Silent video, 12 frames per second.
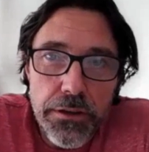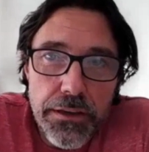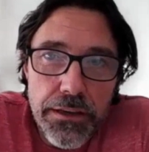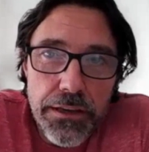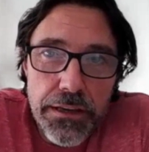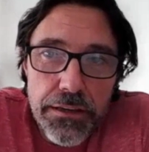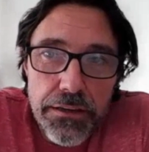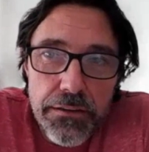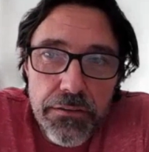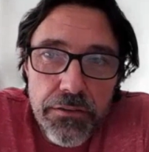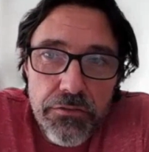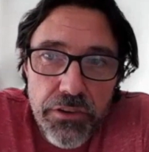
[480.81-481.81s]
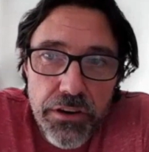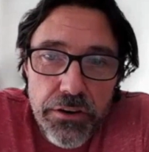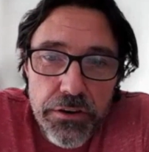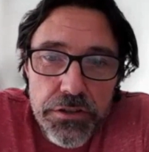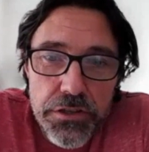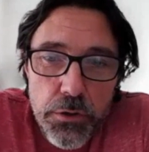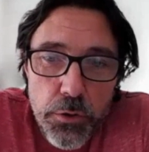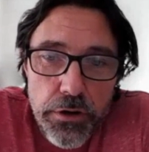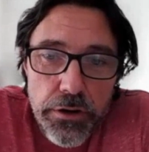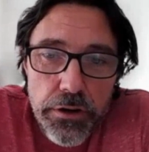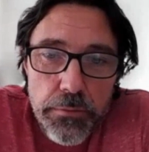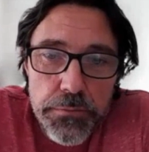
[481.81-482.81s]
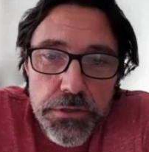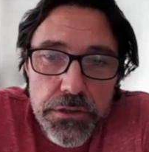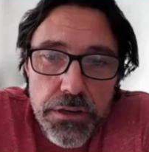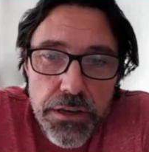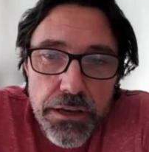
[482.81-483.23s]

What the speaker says: in various aquariums,